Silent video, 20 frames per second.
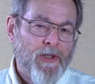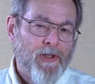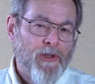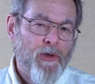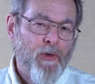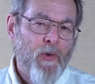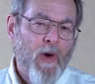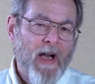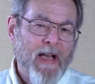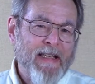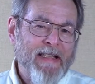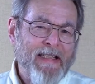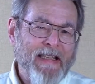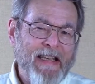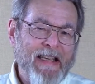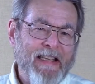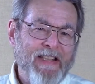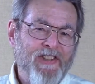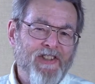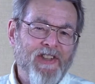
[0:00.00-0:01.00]
to
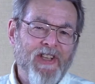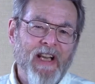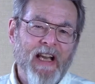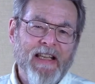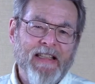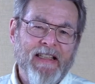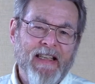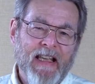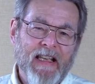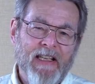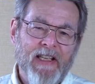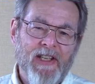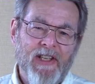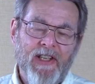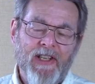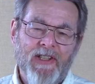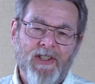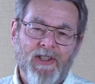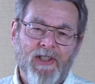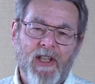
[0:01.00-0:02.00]
ideas and
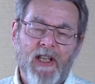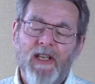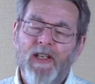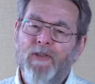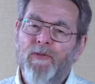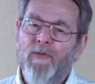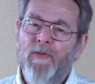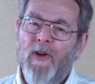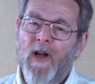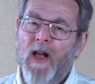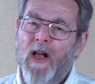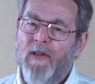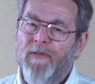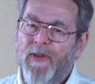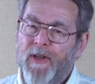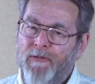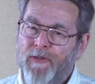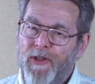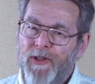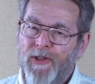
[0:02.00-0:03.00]
identities that
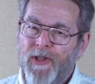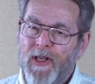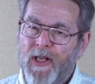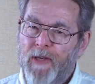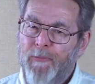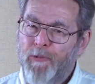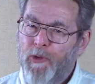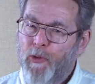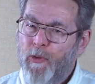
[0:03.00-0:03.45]
involve everything up